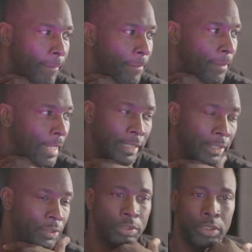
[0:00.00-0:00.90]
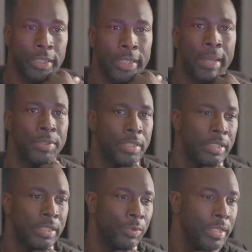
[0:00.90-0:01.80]
like you look at
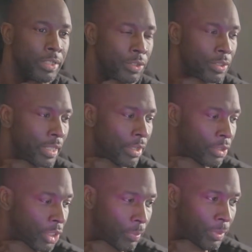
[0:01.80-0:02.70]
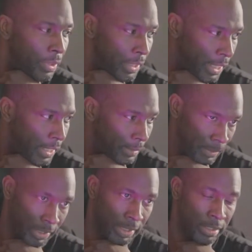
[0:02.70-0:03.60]
Amazon's rates, you see how cheap they're getting
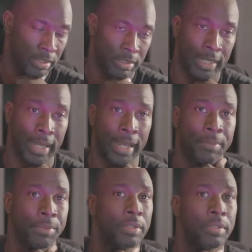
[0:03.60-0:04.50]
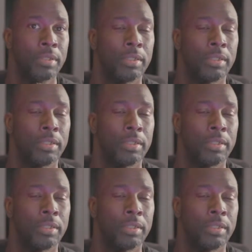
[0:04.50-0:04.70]
because they got options.